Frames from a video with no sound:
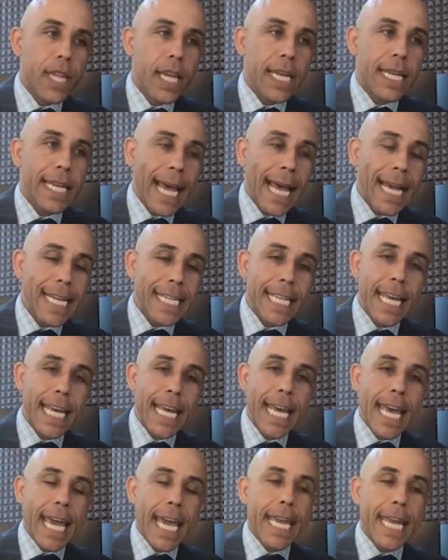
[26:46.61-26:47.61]
Next,
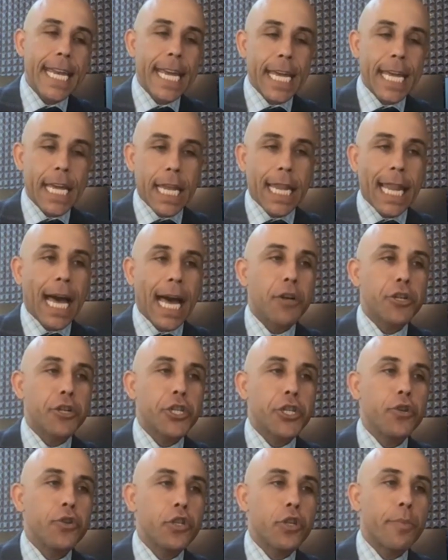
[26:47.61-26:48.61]
it allows
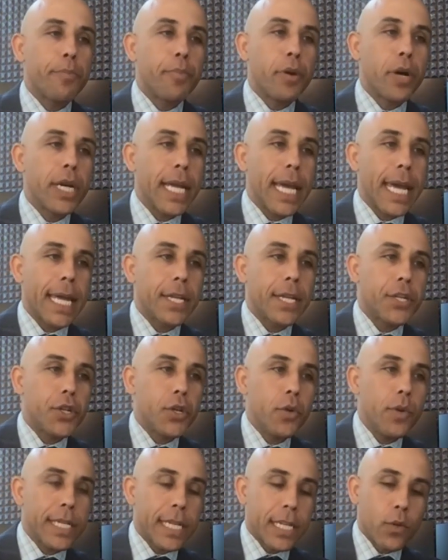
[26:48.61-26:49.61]
you to put
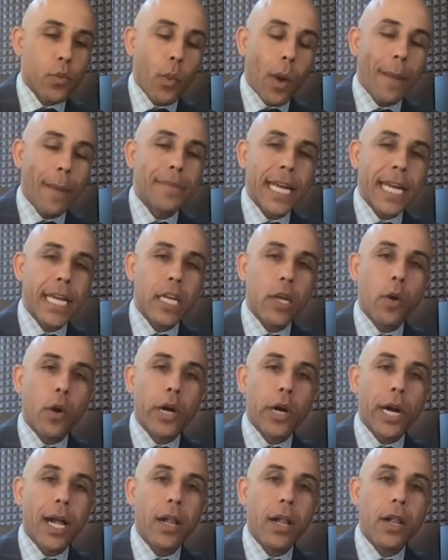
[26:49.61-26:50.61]
into, it says a website
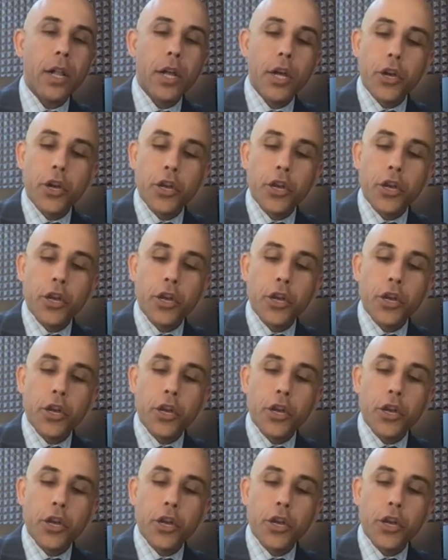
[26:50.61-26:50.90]
URL.